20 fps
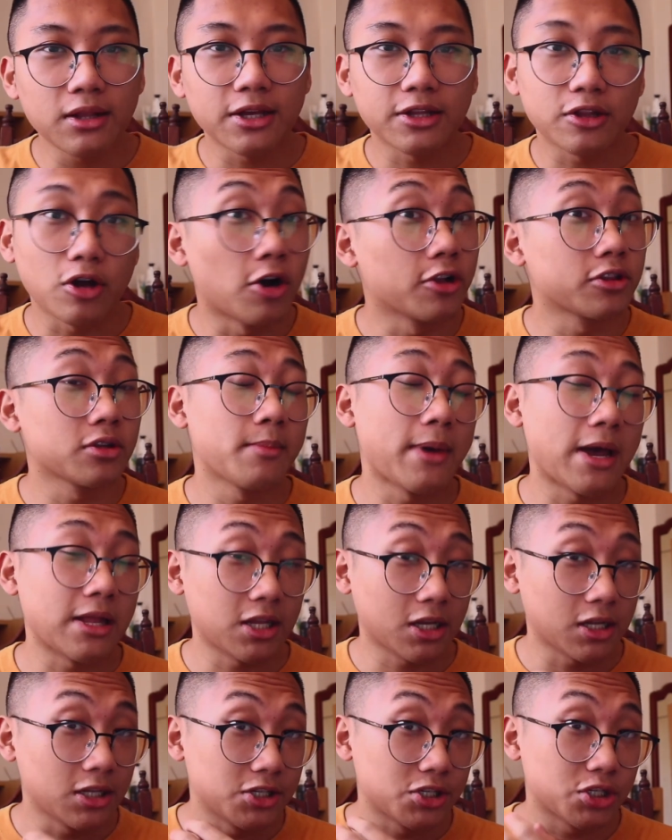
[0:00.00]
it
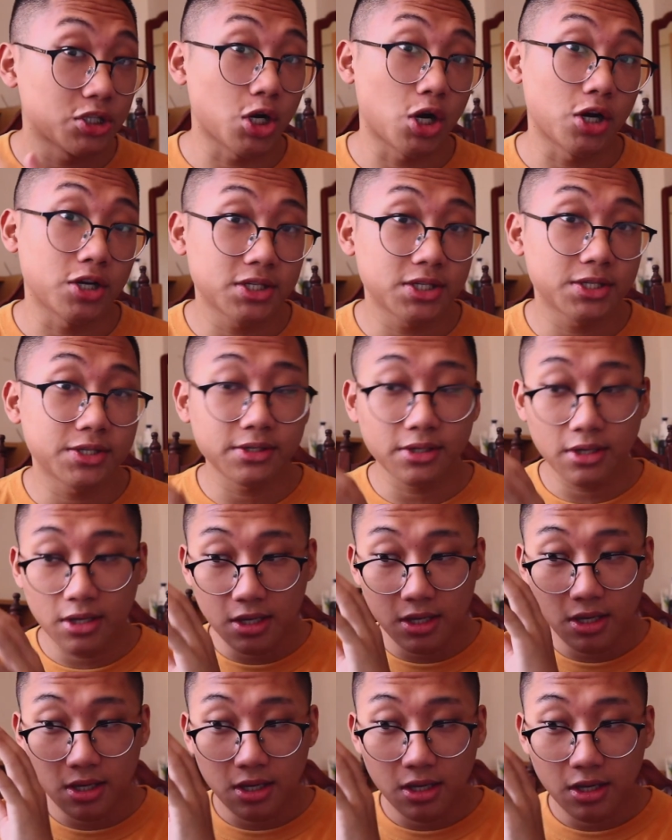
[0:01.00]
automatically starts
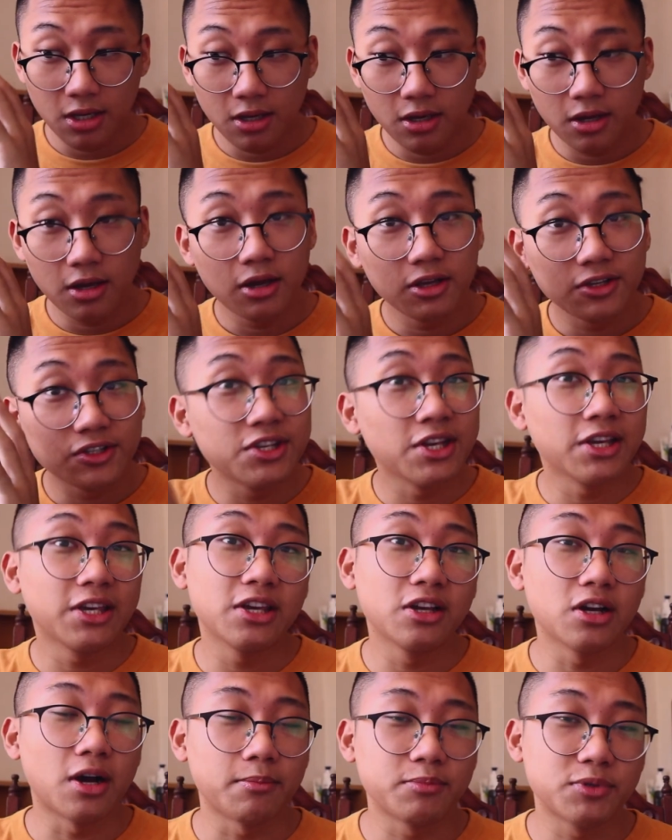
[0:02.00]

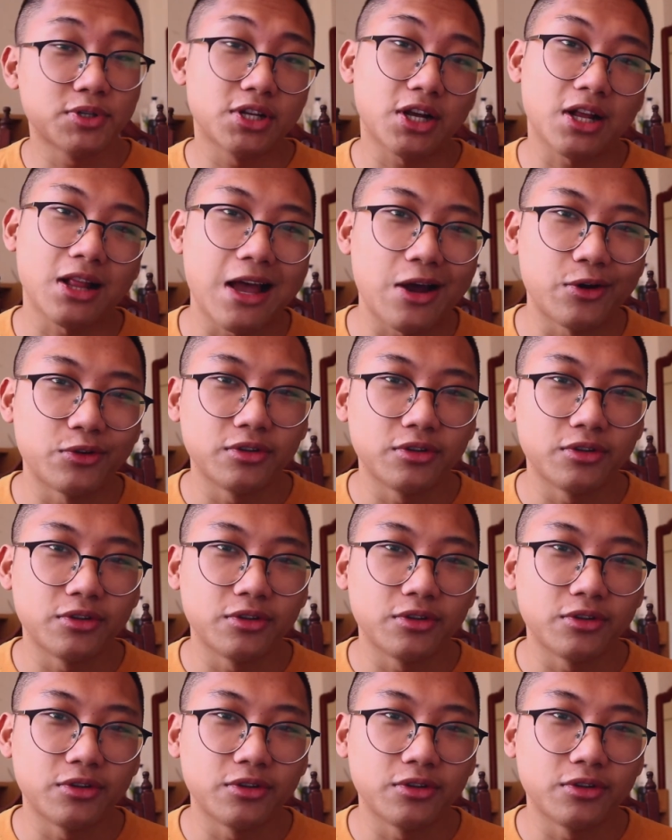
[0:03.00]
syncing up to the cloud.